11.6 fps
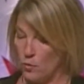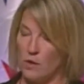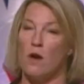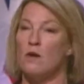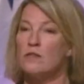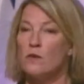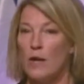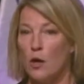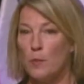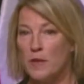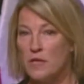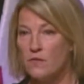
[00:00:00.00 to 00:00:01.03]
will also
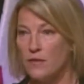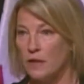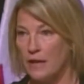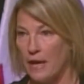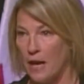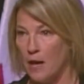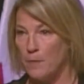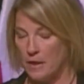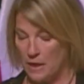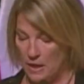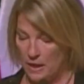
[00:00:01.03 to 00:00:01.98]
help us fill a gap